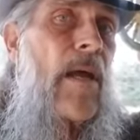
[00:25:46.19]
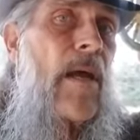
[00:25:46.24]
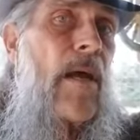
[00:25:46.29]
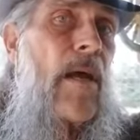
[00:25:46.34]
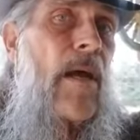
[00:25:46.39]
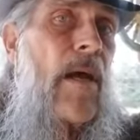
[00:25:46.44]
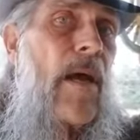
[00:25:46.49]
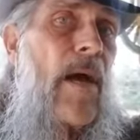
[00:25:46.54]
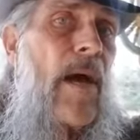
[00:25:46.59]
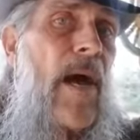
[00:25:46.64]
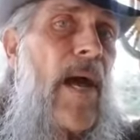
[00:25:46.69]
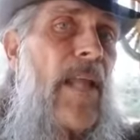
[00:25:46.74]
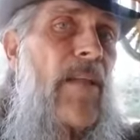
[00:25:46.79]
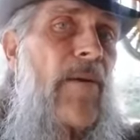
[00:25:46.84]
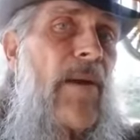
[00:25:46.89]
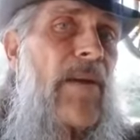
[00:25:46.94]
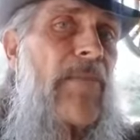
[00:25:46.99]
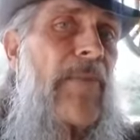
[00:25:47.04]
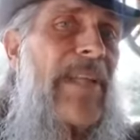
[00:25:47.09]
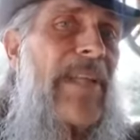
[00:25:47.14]
I highly
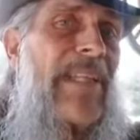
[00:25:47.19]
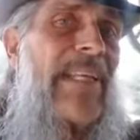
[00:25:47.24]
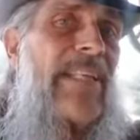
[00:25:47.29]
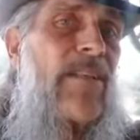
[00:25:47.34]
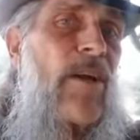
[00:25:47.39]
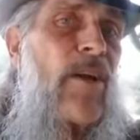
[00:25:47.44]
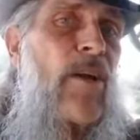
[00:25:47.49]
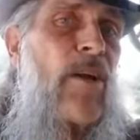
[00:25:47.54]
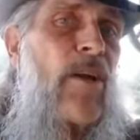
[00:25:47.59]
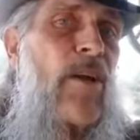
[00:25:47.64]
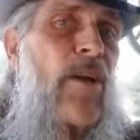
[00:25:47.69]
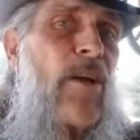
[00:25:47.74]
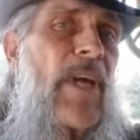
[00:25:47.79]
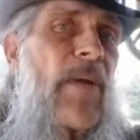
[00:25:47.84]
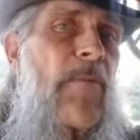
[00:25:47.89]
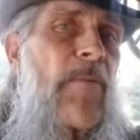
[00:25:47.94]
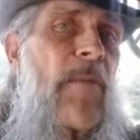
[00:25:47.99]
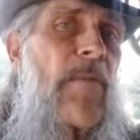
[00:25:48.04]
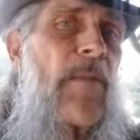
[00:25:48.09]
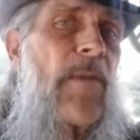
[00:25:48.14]
recommend these, don't it? But you gotta
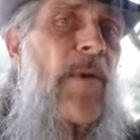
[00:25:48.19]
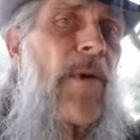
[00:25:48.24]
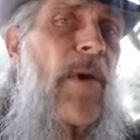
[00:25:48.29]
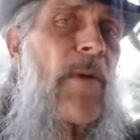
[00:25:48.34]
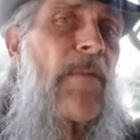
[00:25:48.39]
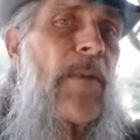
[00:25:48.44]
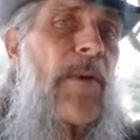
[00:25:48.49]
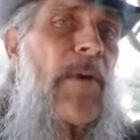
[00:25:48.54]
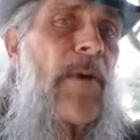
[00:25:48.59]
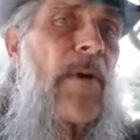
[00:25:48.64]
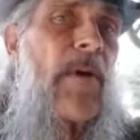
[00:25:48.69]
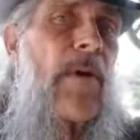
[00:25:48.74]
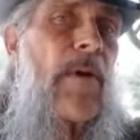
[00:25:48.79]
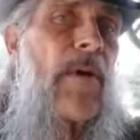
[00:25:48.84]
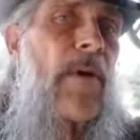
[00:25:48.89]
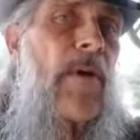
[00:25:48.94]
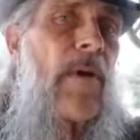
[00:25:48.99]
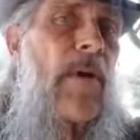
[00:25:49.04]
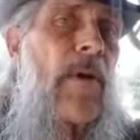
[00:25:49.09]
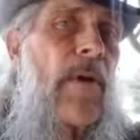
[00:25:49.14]
remember, oh,
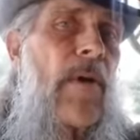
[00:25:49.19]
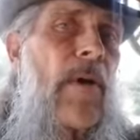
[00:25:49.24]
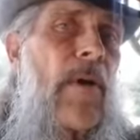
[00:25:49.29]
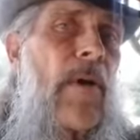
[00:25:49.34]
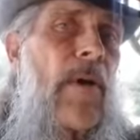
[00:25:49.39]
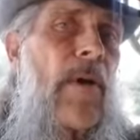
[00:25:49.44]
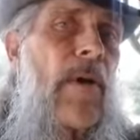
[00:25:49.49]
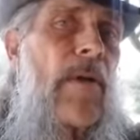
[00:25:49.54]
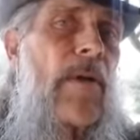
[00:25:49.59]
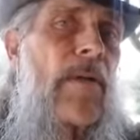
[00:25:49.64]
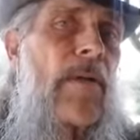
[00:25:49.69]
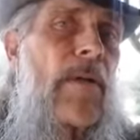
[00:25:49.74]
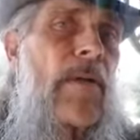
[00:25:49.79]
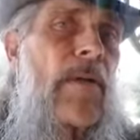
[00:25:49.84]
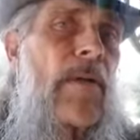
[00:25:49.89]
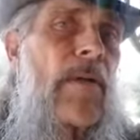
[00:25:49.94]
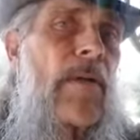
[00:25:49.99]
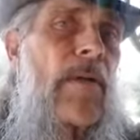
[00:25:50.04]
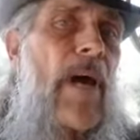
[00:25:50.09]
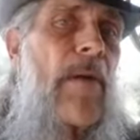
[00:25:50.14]

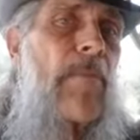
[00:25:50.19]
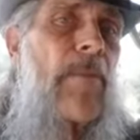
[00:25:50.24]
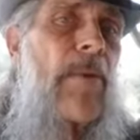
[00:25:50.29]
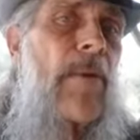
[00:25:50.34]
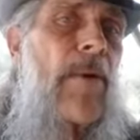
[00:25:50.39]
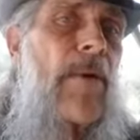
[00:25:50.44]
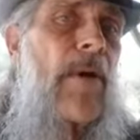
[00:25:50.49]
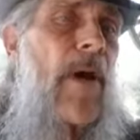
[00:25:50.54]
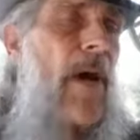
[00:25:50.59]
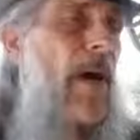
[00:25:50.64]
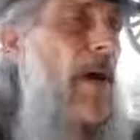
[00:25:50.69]
stop. Ah.